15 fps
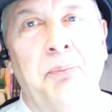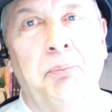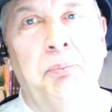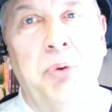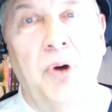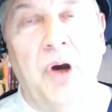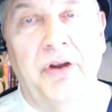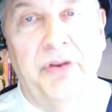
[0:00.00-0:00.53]

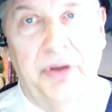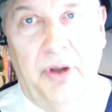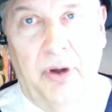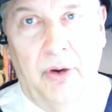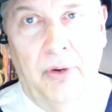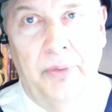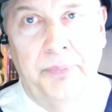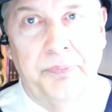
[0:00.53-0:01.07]
book,
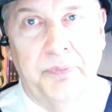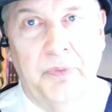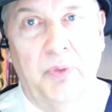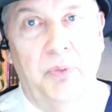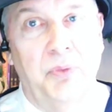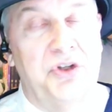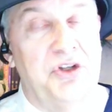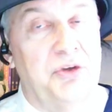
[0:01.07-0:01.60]
though,
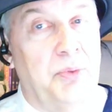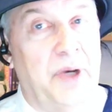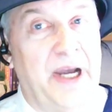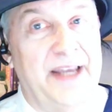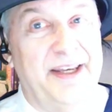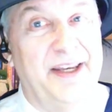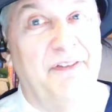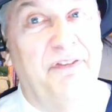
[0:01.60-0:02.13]
which is why I
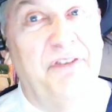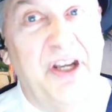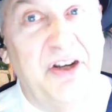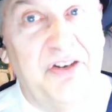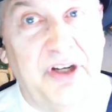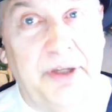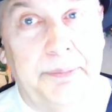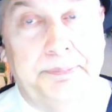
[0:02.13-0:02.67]
didn't finish
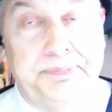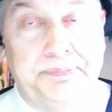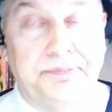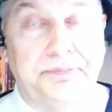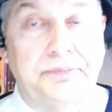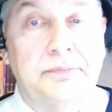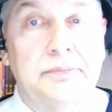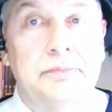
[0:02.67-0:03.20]
it,
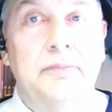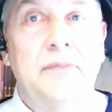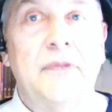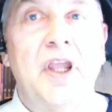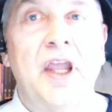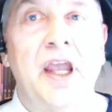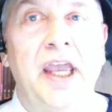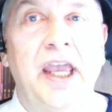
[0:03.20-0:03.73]

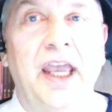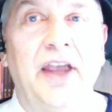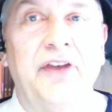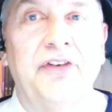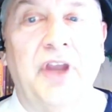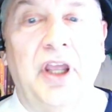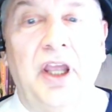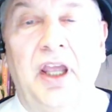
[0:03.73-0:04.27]
is
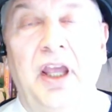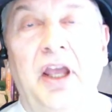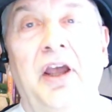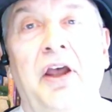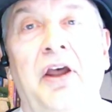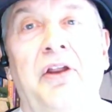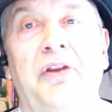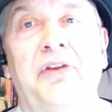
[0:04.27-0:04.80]

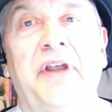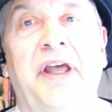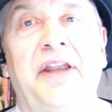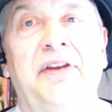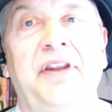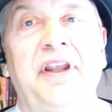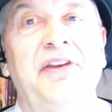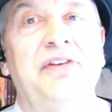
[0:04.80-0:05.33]
that
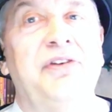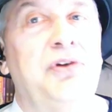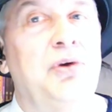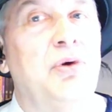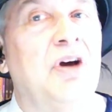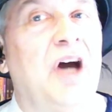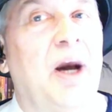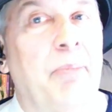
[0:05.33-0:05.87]
these two
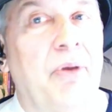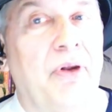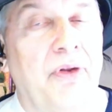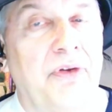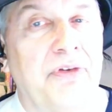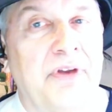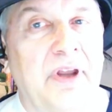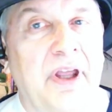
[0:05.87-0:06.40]

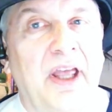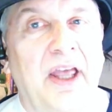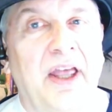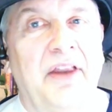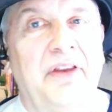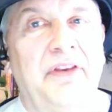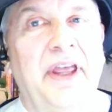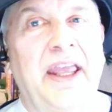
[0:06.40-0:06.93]
couples,
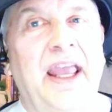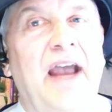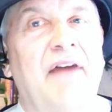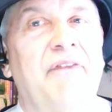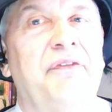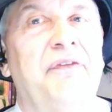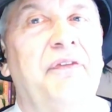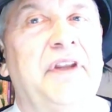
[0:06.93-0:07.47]
they
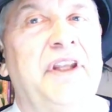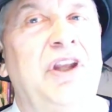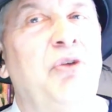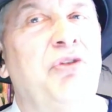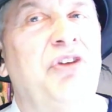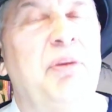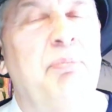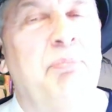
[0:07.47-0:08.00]
have
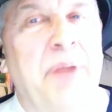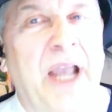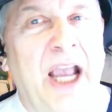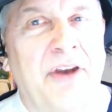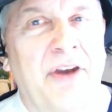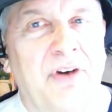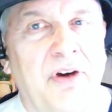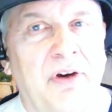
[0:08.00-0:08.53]
cutesy
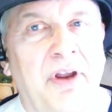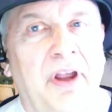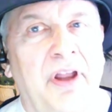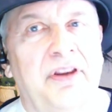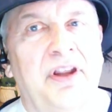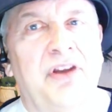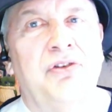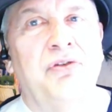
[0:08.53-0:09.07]
banter
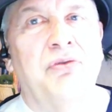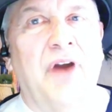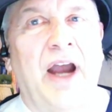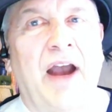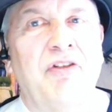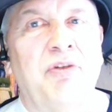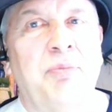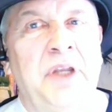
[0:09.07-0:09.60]
that
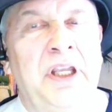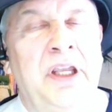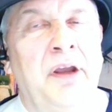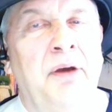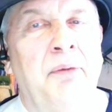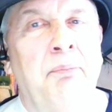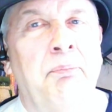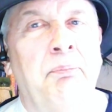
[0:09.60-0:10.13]
drives me
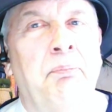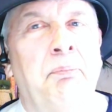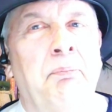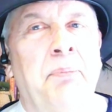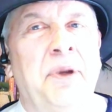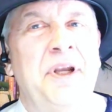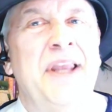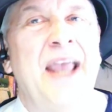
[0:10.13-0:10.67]

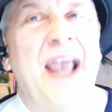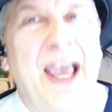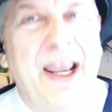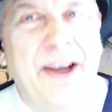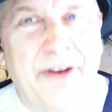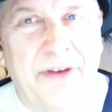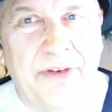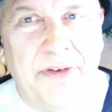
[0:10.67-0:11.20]

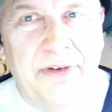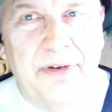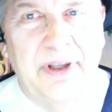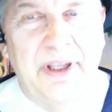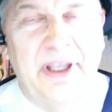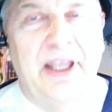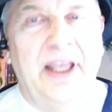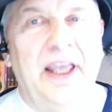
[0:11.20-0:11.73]
bananas.
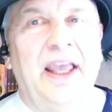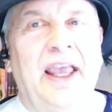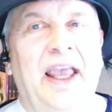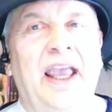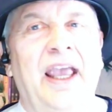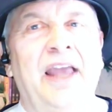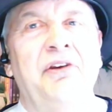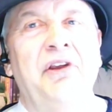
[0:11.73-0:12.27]

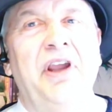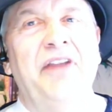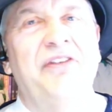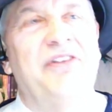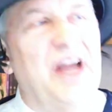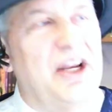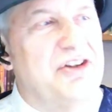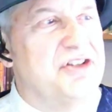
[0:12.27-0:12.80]
And it's
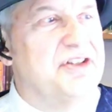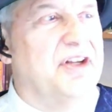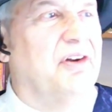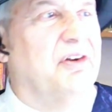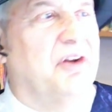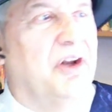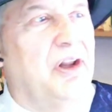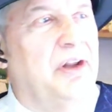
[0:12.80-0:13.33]
not just a
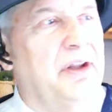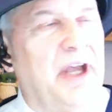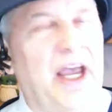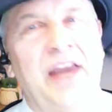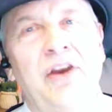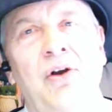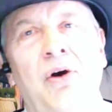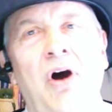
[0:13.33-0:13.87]
little. I
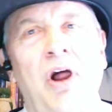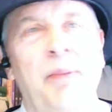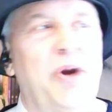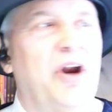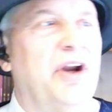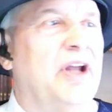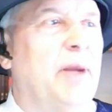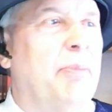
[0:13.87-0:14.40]
know all
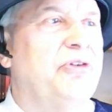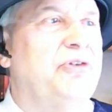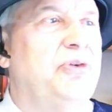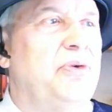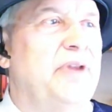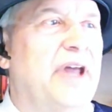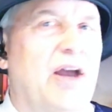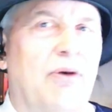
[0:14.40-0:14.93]
married couples do
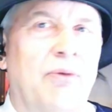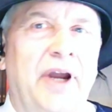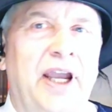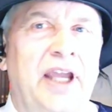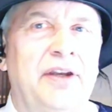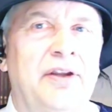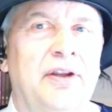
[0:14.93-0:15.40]
that, right?